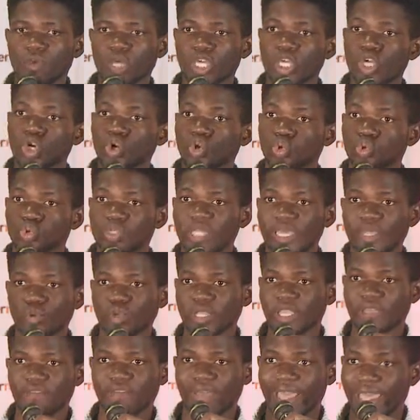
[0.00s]
included,
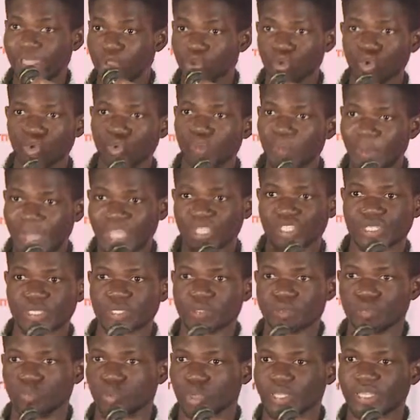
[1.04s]
whatever, I don't know,
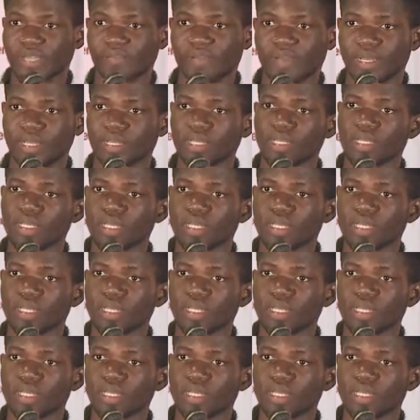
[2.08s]
batteries, whatever.